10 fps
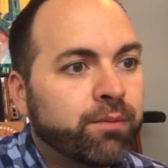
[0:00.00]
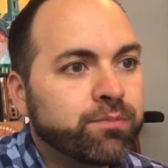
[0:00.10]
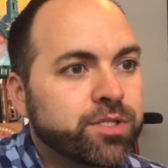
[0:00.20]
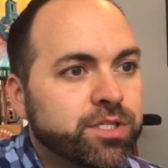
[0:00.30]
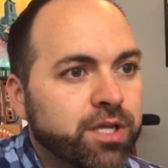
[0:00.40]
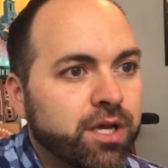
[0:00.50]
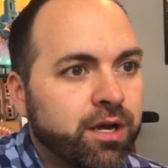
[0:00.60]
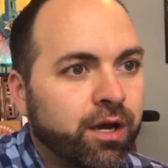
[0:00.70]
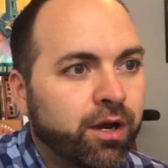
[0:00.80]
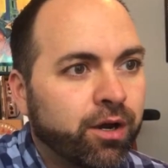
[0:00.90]

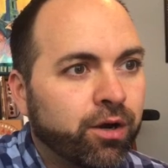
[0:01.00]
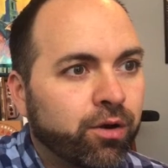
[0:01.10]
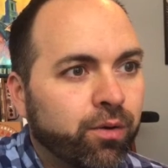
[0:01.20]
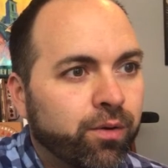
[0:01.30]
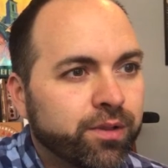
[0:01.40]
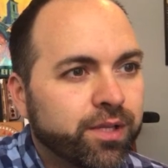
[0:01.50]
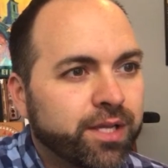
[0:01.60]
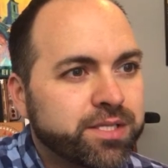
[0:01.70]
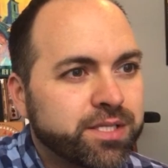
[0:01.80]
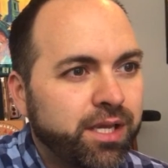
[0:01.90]
So
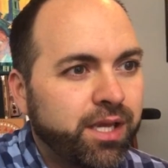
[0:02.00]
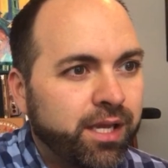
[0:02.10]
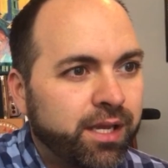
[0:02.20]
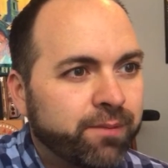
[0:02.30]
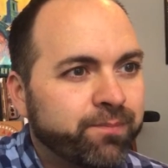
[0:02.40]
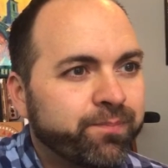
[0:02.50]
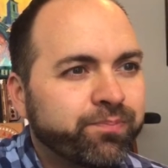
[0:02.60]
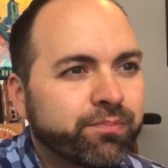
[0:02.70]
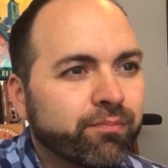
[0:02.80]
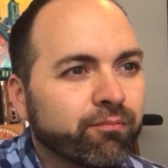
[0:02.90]
let's see.
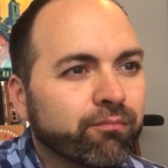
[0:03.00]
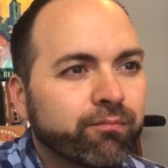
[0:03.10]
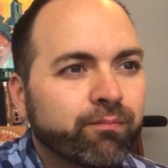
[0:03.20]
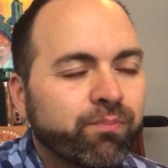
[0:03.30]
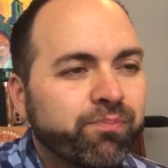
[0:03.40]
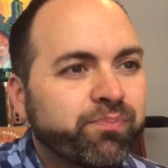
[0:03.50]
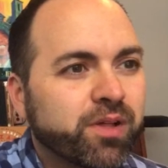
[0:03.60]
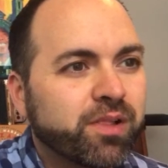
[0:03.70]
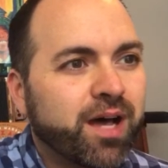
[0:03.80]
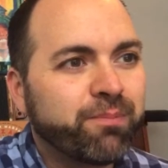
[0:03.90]

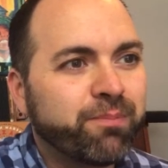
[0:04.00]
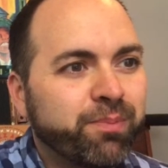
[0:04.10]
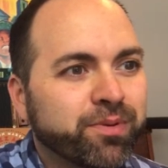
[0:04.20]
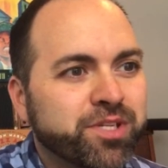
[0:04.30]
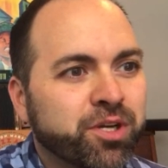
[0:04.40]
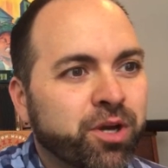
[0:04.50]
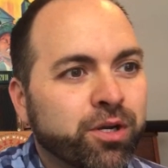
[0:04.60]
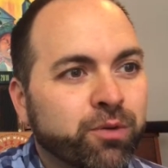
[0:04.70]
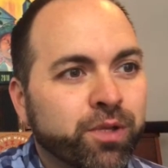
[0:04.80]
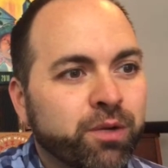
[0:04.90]
A lot of people,
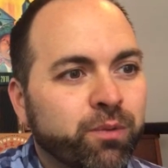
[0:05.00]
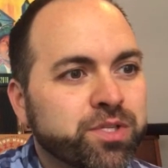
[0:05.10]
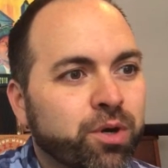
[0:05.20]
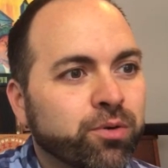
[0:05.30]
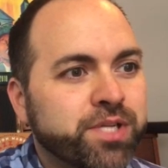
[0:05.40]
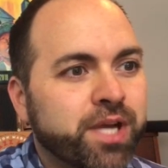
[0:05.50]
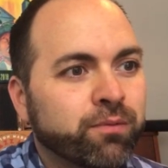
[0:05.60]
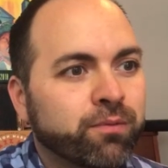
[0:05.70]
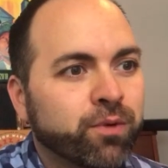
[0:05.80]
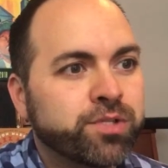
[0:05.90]
Dakota really wants Old
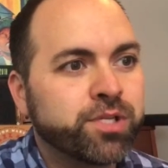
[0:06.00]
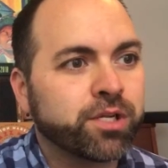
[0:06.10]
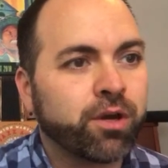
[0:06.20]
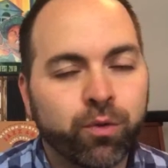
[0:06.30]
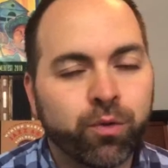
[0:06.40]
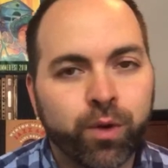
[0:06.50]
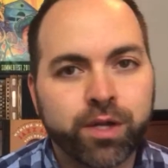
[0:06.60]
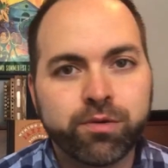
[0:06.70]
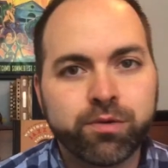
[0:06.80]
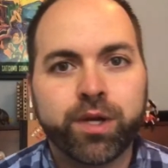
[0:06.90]
Town Road. Dakota,
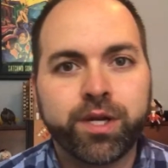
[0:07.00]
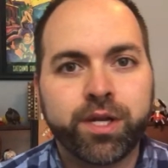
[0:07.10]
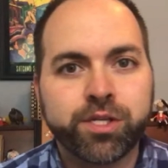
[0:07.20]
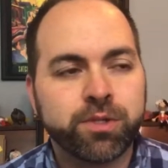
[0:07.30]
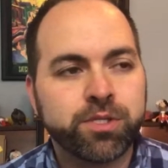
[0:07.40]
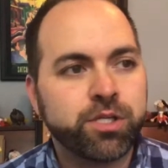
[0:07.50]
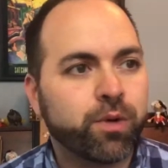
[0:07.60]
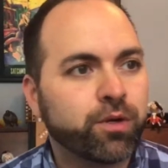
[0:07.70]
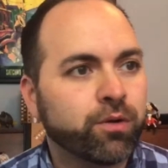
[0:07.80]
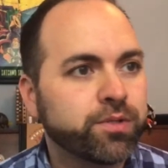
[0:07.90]
what instrument do you
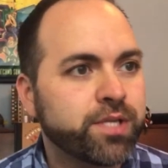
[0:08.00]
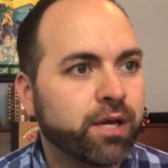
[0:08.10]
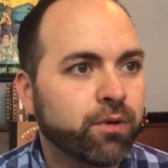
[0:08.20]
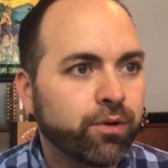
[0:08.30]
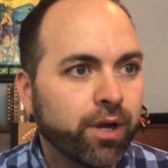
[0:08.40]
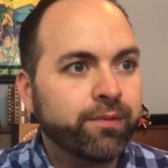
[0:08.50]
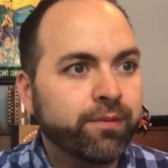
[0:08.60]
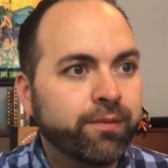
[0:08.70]
want Old Town Road on?